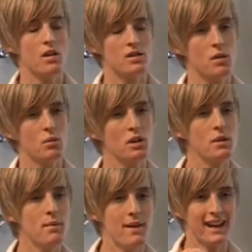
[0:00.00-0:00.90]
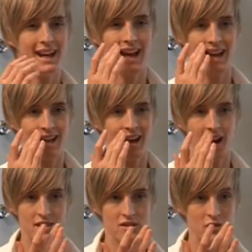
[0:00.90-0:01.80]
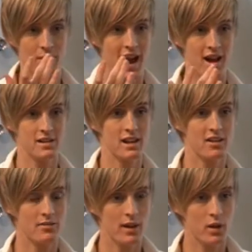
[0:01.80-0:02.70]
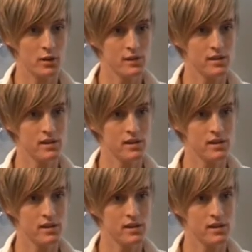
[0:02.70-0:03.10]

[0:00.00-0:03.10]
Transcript: So will you be making any cuts from the outside of my nose?